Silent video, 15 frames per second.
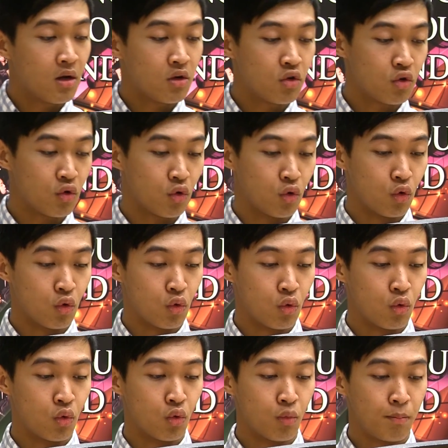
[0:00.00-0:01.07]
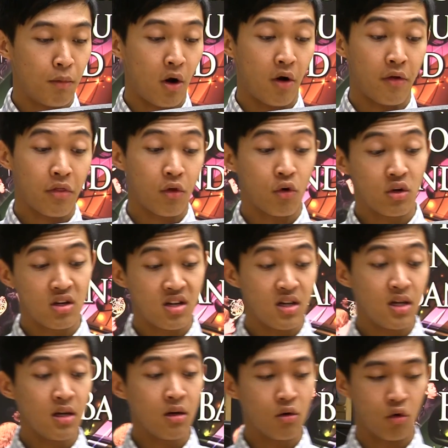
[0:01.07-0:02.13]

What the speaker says: to bar 13,